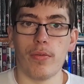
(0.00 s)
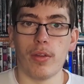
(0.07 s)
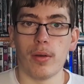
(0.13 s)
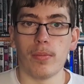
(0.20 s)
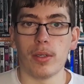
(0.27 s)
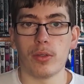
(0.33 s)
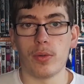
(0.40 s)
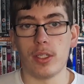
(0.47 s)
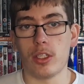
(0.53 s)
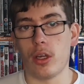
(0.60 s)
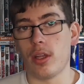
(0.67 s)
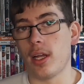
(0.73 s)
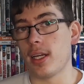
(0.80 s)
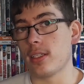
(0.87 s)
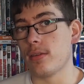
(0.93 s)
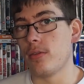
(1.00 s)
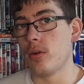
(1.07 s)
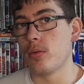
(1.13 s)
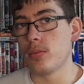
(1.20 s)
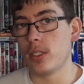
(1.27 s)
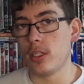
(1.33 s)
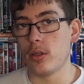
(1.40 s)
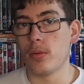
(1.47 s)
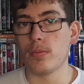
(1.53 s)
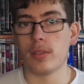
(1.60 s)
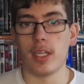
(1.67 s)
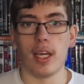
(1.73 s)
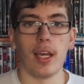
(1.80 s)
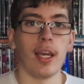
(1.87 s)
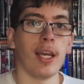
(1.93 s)
of them, as we saw the likes of Humpty
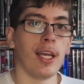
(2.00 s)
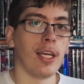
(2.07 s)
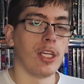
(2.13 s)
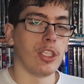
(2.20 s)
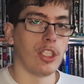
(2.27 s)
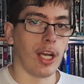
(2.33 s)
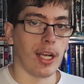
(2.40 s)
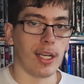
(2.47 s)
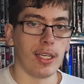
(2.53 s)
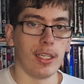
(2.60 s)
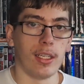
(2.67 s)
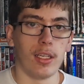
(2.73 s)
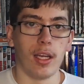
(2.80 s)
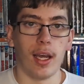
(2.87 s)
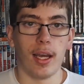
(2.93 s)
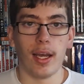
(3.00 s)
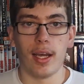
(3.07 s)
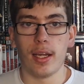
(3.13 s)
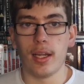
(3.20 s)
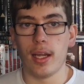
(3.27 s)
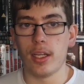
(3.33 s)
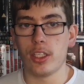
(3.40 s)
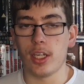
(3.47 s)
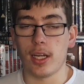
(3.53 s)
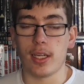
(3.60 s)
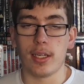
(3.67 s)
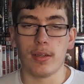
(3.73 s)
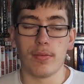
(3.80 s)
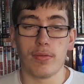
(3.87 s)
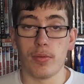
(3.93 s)
Dumpty, Jack from
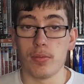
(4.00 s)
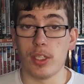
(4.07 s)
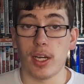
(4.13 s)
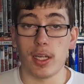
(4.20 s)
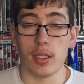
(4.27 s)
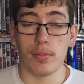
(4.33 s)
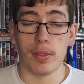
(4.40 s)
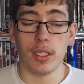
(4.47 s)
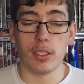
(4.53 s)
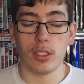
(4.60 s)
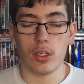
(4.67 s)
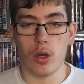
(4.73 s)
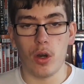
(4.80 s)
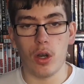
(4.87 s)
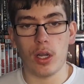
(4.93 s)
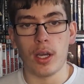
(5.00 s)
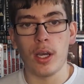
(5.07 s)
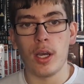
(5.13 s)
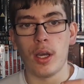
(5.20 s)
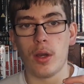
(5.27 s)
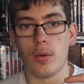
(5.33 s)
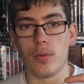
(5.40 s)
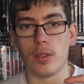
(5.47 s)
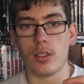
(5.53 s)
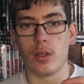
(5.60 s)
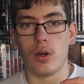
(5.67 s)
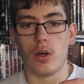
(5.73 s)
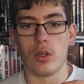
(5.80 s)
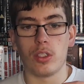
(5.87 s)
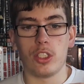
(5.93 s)
Jack and the Beanstalk. We
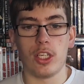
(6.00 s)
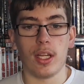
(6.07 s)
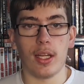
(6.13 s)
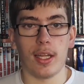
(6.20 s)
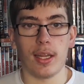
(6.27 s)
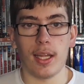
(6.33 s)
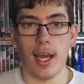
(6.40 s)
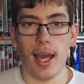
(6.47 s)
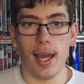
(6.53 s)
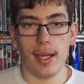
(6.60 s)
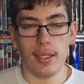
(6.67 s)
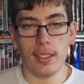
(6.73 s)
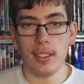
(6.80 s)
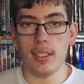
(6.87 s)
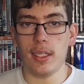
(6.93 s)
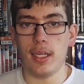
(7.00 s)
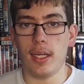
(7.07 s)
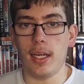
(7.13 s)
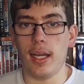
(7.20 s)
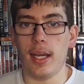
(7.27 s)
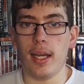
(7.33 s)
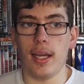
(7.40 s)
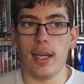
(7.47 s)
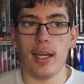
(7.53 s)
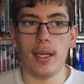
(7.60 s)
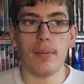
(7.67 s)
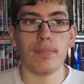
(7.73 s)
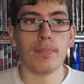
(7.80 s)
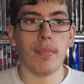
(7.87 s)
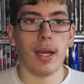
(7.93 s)
saw Jill in there.
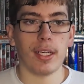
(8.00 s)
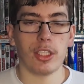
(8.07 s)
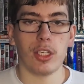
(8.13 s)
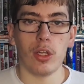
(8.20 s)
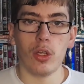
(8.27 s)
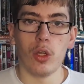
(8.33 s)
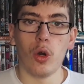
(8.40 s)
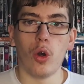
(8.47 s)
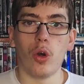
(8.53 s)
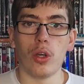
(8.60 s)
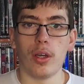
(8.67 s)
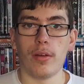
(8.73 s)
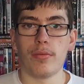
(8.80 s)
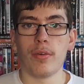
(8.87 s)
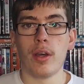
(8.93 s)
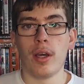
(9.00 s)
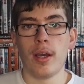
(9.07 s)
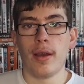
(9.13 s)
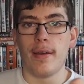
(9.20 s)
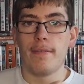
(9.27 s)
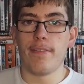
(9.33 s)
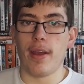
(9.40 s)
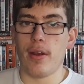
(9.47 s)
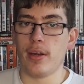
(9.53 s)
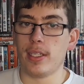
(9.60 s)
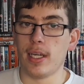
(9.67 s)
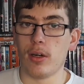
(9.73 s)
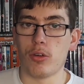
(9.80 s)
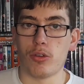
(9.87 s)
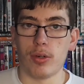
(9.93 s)
It mashed a load of fairy
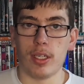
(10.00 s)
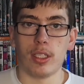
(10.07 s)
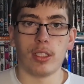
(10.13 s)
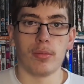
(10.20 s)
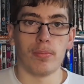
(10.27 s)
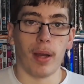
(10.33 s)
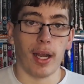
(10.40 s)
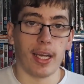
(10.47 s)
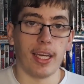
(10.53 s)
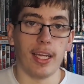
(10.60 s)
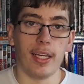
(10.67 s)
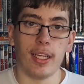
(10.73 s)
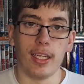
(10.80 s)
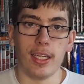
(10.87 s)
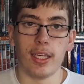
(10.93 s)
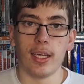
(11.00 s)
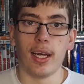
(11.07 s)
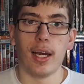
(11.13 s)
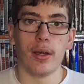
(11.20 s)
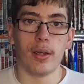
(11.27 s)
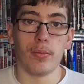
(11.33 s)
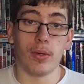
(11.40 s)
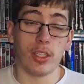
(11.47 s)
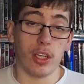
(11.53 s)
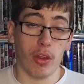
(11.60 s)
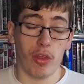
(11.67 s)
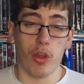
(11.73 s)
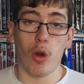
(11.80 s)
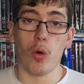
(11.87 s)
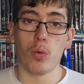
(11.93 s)
tale creatures back in here, in which I
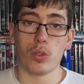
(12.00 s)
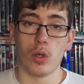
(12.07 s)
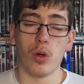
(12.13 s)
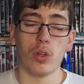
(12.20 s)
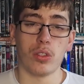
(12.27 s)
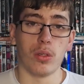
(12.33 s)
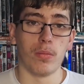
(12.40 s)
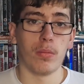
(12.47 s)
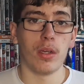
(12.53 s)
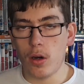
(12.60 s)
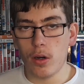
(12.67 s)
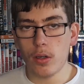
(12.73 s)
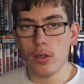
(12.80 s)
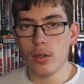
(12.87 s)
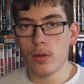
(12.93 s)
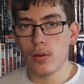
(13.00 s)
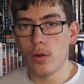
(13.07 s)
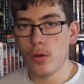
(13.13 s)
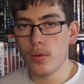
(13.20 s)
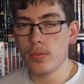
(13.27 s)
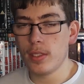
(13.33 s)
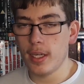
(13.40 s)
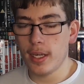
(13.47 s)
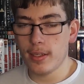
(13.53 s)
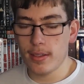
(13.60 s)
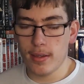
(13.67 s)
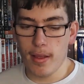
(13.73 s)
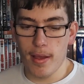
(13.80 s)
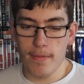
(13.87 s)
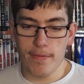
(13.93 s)
thought was awesome. On Humpty
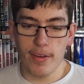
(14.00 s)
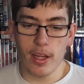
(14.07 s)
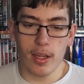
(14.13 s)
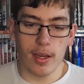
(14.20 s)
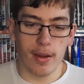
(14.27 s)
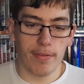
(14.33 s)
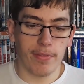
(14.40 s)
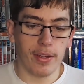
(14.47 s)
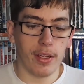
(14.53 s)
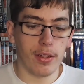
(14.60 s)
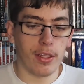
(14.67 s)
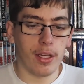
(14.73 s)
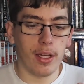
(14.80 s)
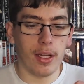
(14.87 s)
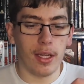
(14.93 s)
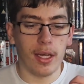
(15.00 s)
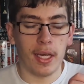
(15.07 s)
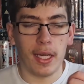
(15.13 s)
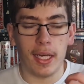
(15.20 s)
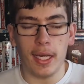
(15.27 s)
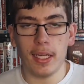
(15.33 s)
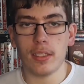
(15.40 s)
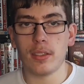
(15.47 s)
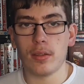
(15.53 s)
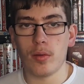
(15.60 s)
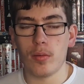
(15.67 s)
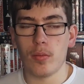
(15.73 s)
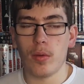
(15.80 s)
as a villain, I feel that his